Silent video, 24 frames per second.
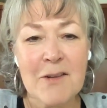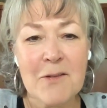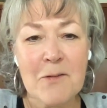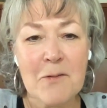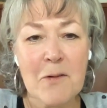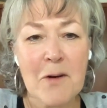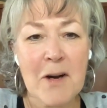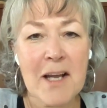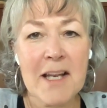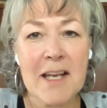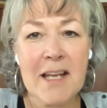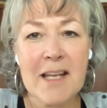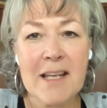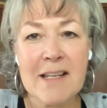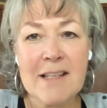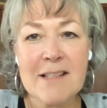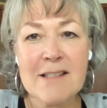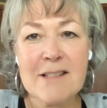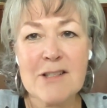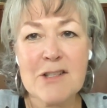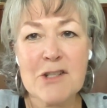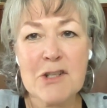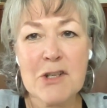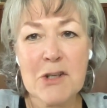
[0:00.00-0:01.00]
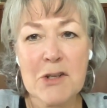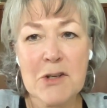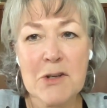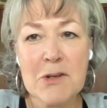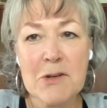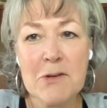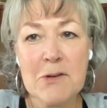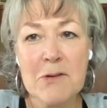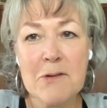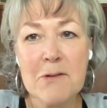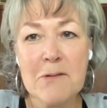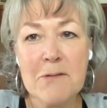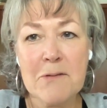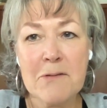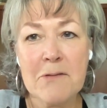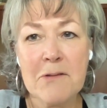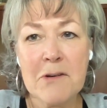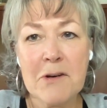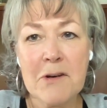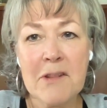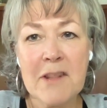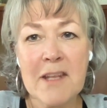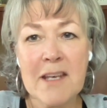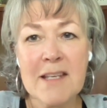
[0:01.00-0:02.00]
what is due
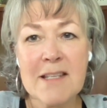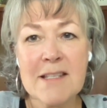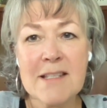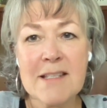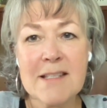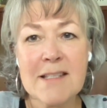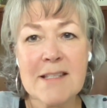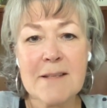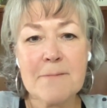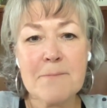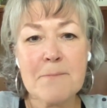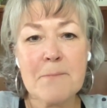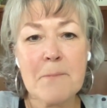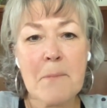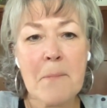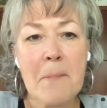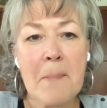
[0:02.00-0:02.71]
for this.